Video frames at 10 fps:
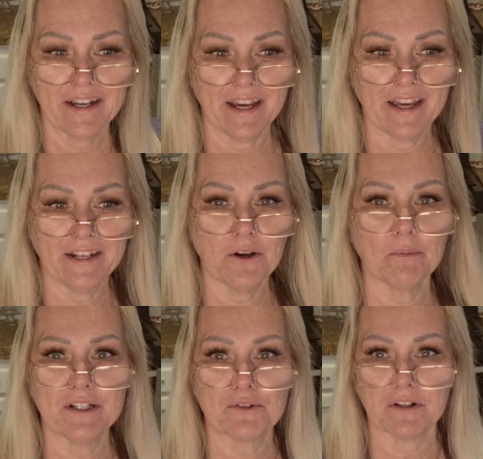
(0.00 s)
and
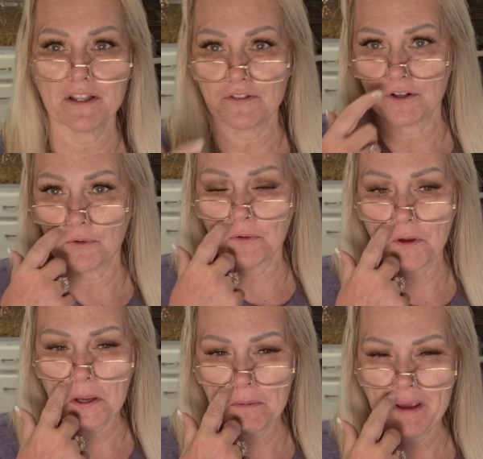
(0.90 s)
nobody's really thrilled with
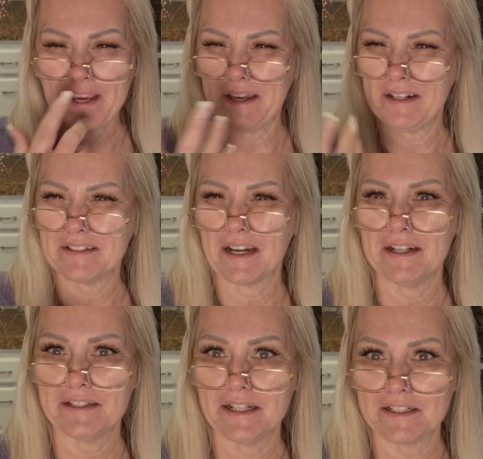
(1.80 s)
what you're making, it
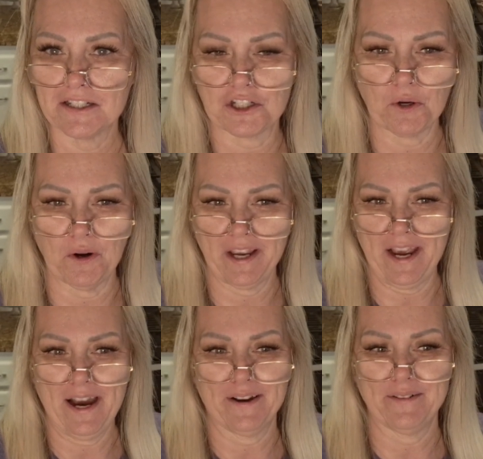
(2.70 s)
kind of takes the
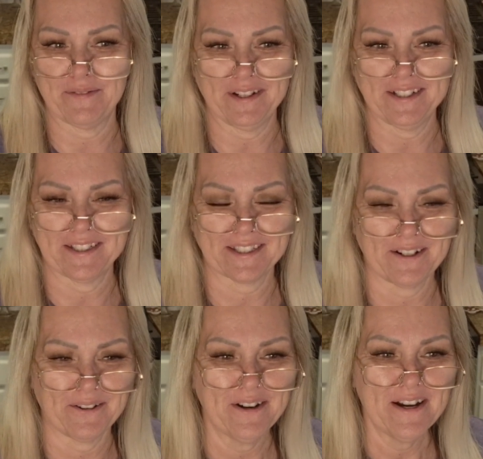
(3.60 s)
joy out of it.
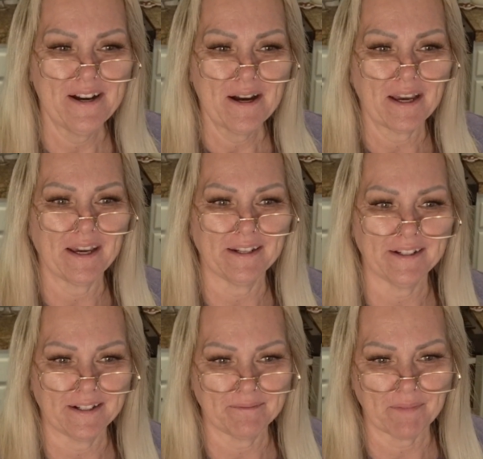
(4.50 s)
So, and
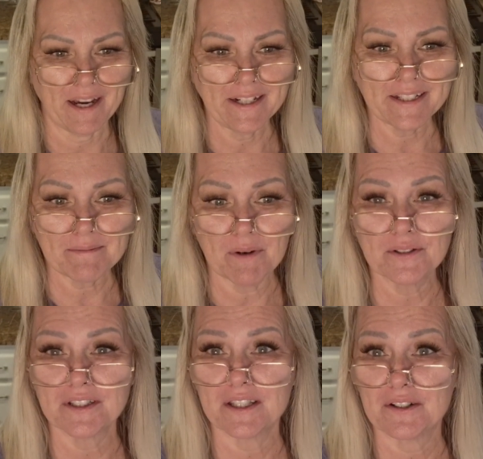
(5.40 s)
I did
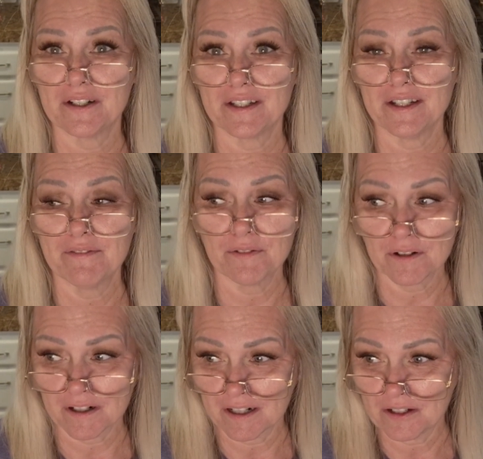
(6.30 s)
most of the cooking
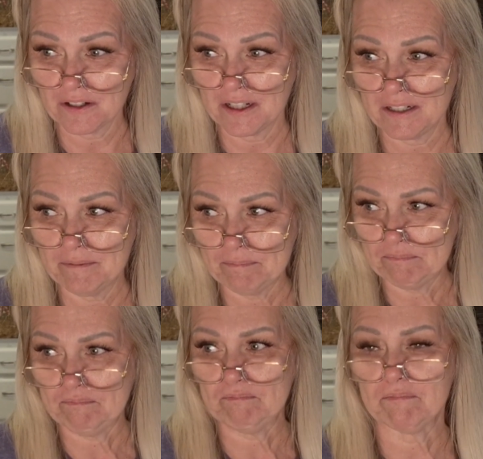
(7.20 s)
for a good
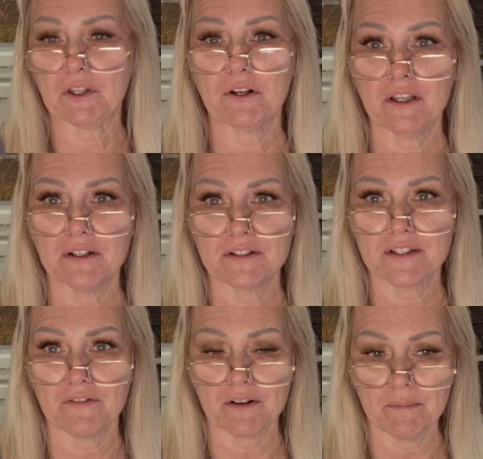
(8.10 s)
30
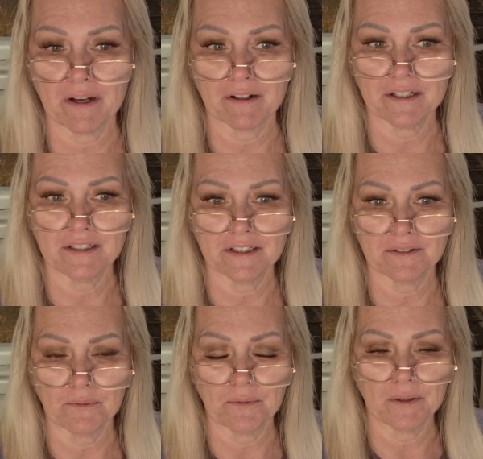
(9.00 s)
years of our marriage
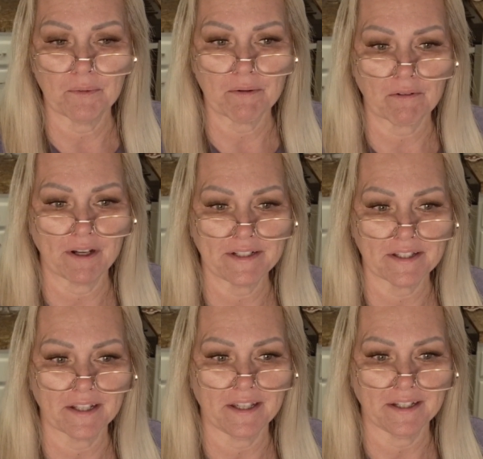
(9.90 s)
when we were
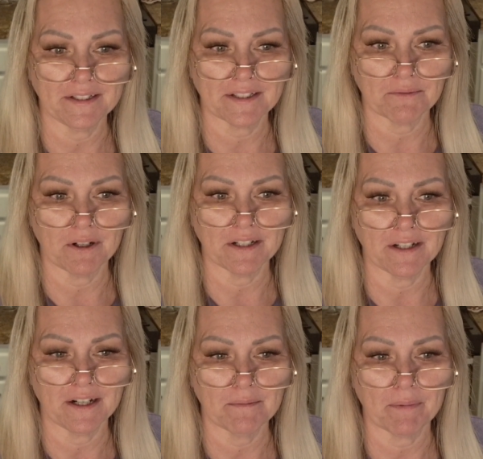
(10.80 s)
raising the kids and
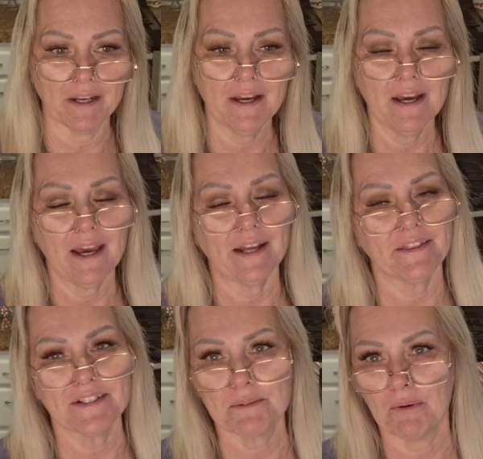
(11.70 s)
whatnot. But
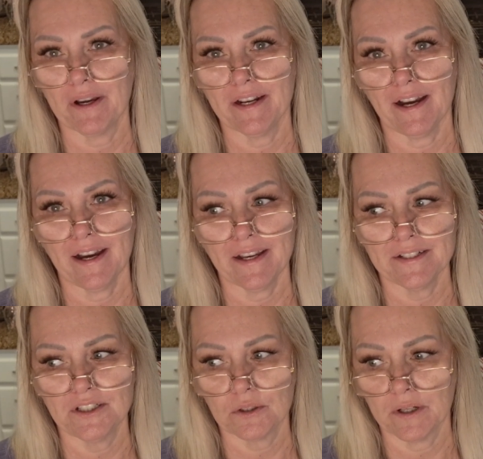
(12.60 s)
at this point, I
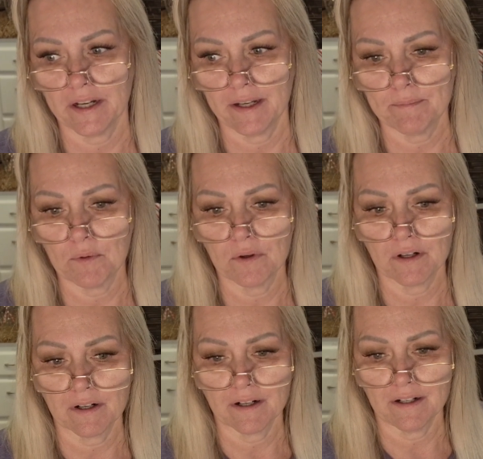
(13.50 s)
enjoy
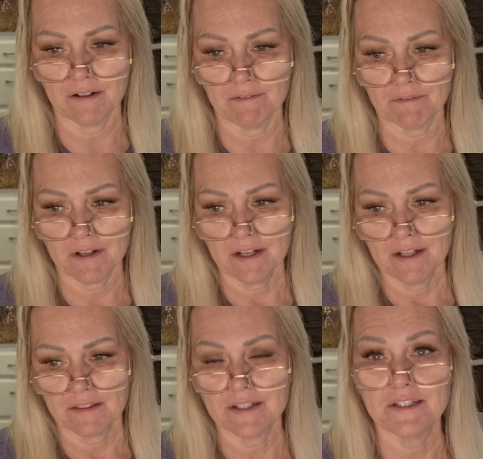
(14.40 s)
more of
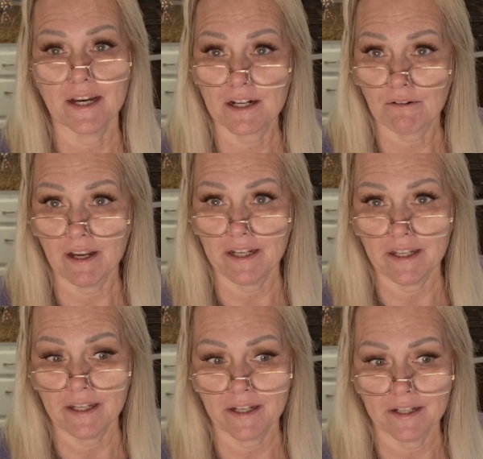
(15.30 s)
the
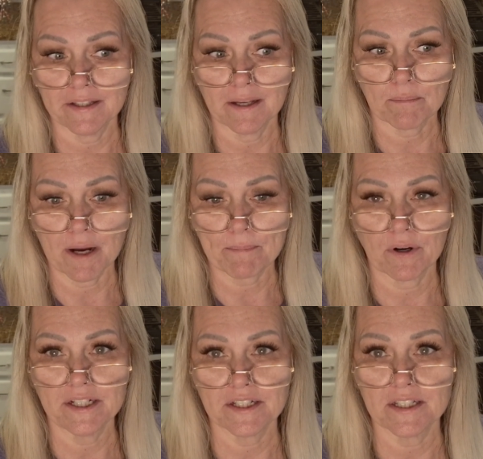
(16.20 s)
decorating and the
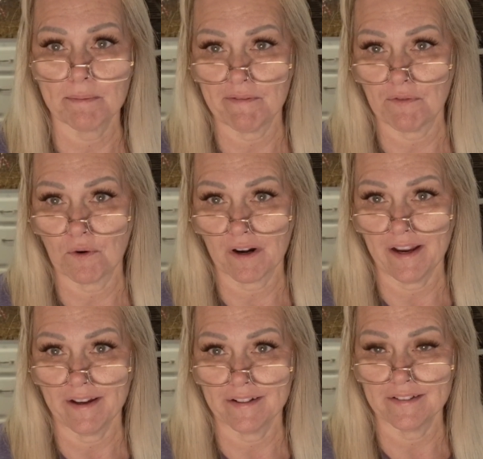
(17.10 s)
preparations
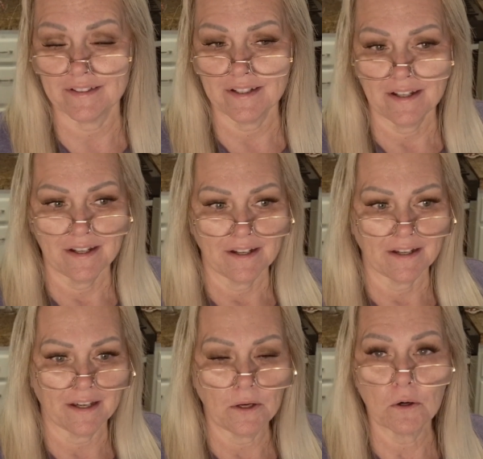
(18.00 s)
beforehand
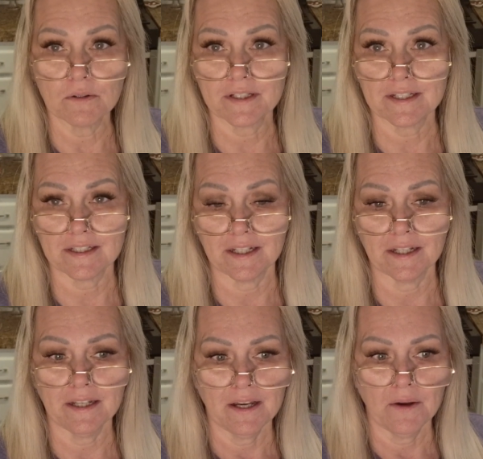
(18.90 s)
and
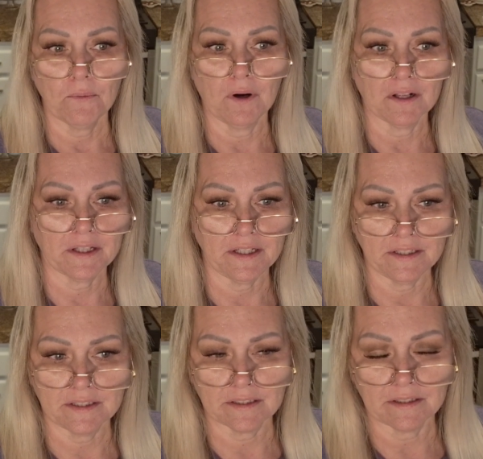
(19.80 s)
hostessing, while
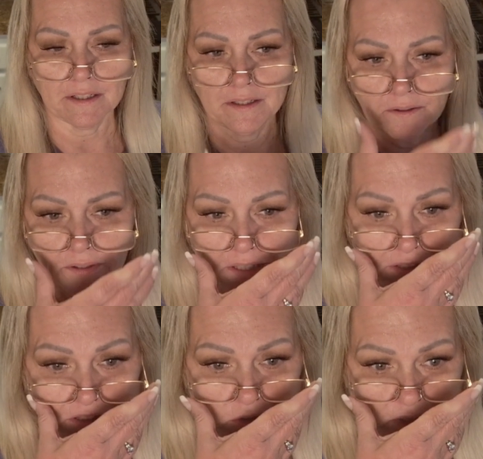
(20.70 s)
he
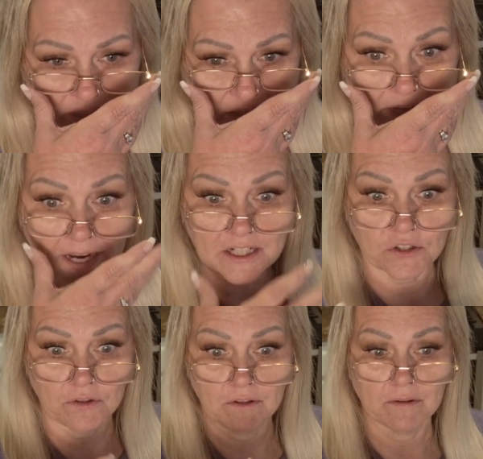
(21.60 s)
enjoys the
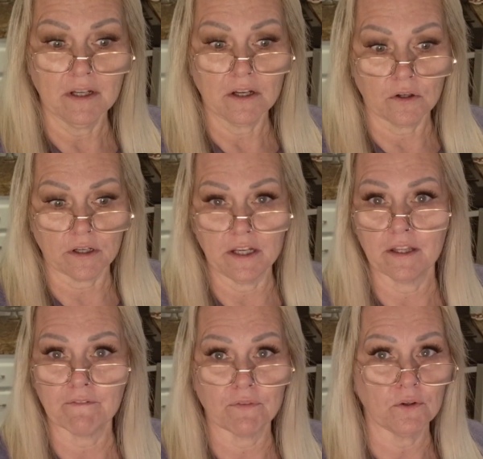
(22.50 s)
actual cooking
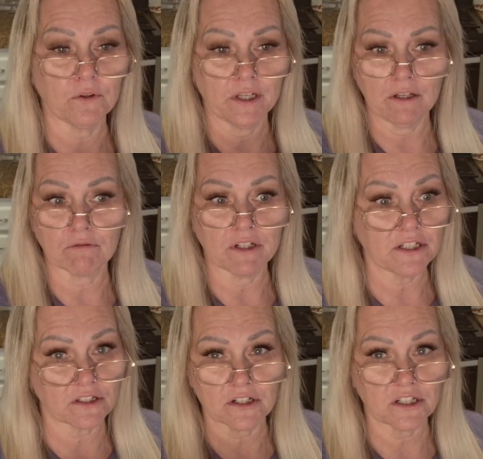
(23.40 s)
of the food. He
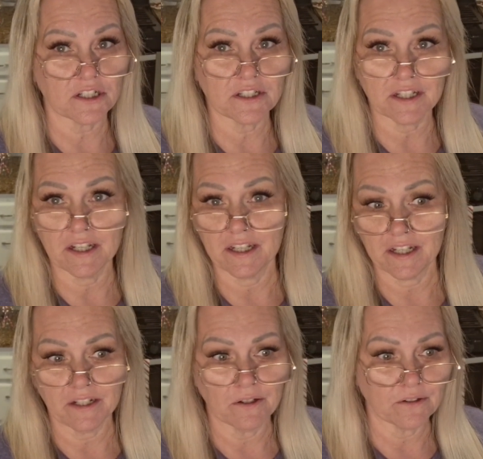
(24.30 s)
researches it.
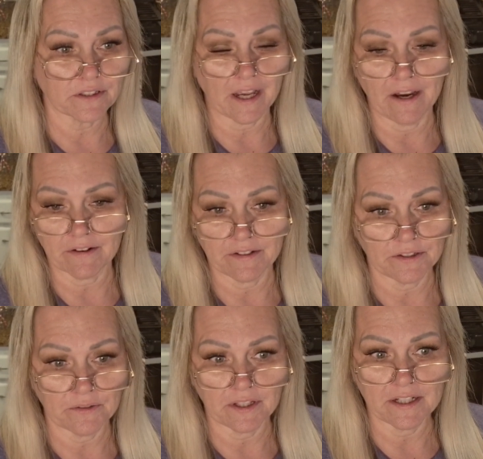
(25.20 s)
He knows how to
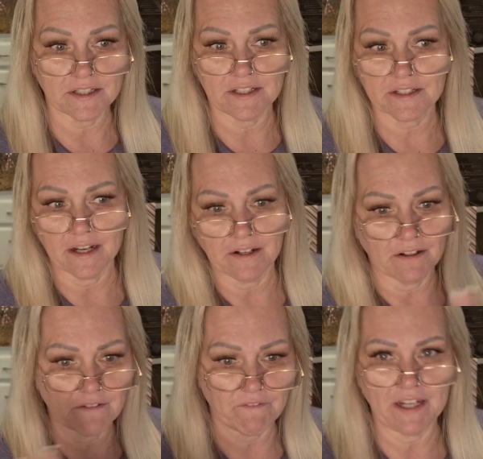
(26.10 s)
do things. He's got
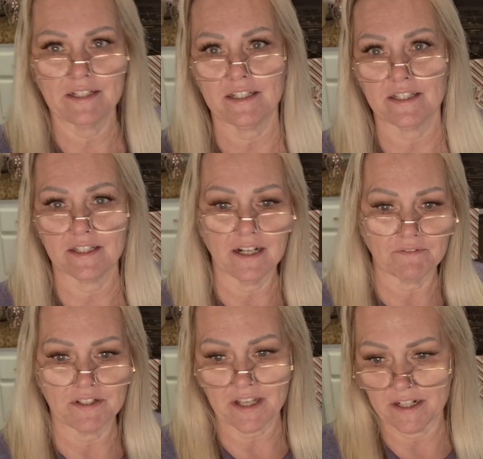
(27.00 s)
all the fancy
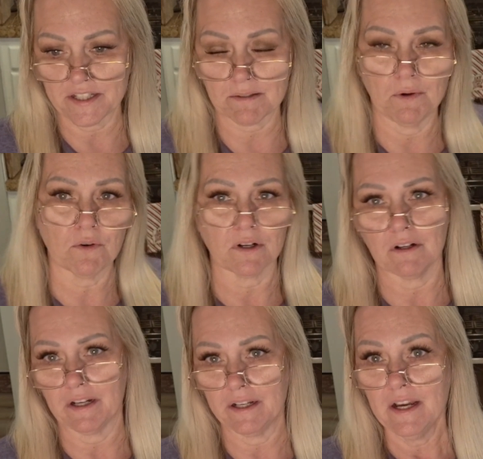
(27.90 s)
stuff. He's got a
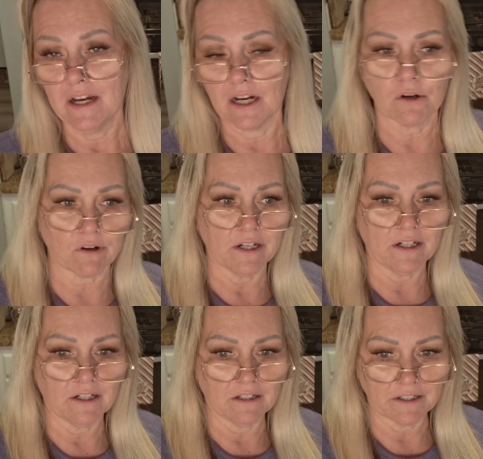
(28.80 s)
smoker and a
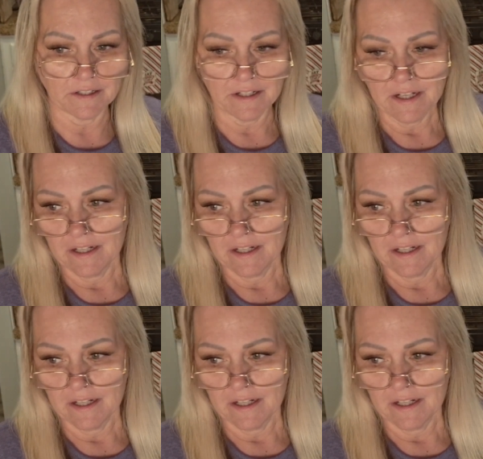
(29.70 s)
grill and